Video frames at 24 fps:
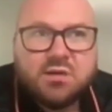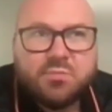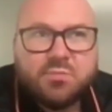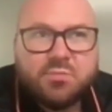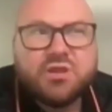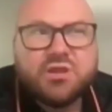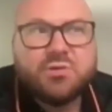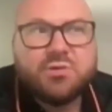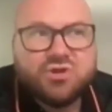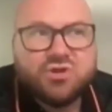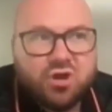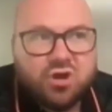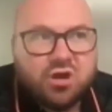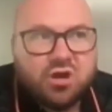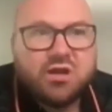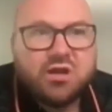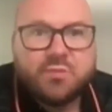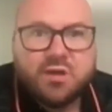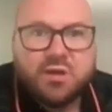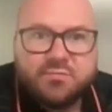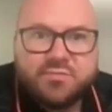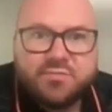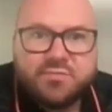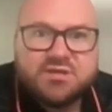But the majority
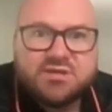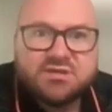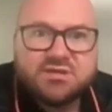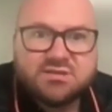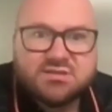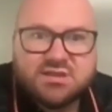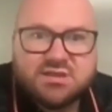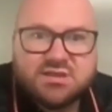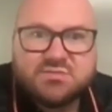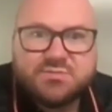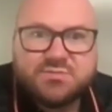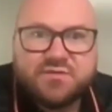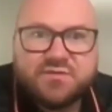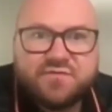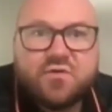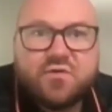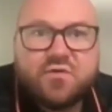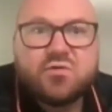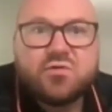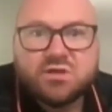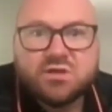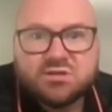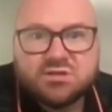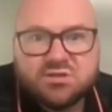of my business has been
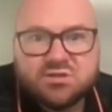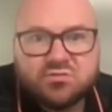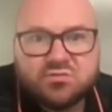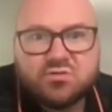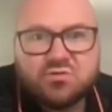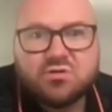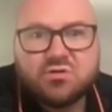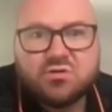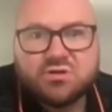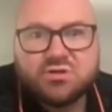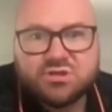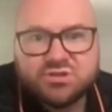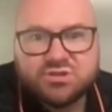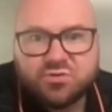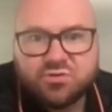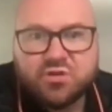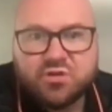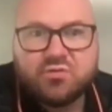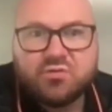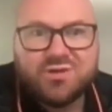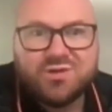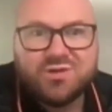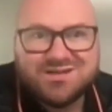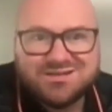focused on just
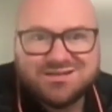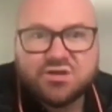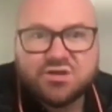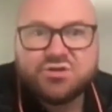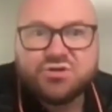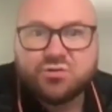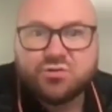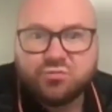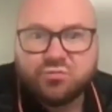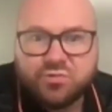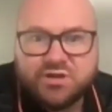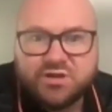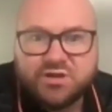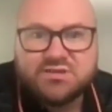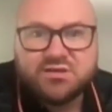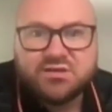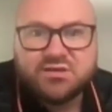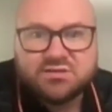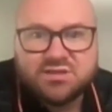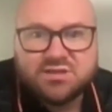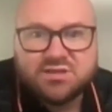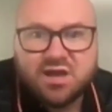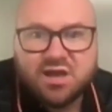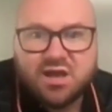sort of the residential
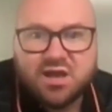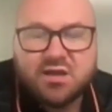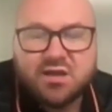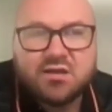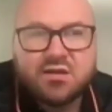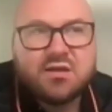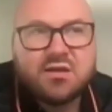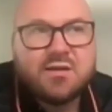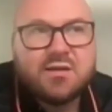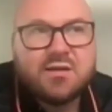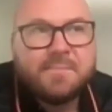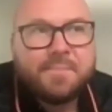resale side.